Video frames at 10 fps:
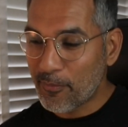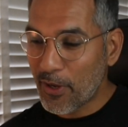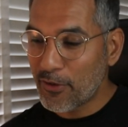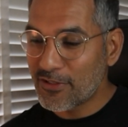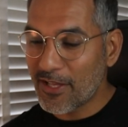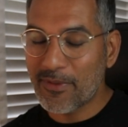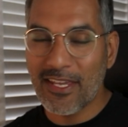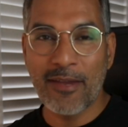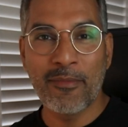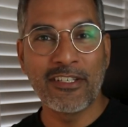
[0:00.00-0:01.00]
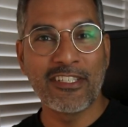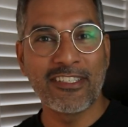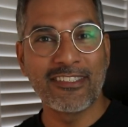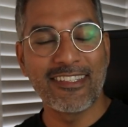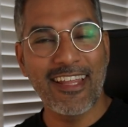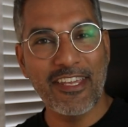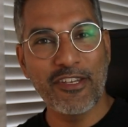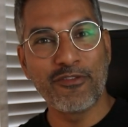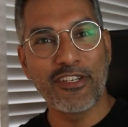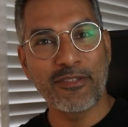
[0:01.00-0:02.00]
Post up the images that
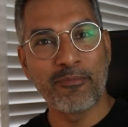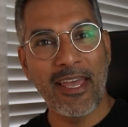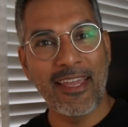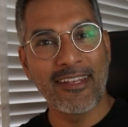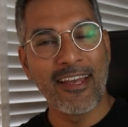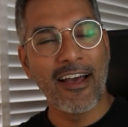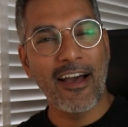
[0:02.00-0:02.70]
you just made.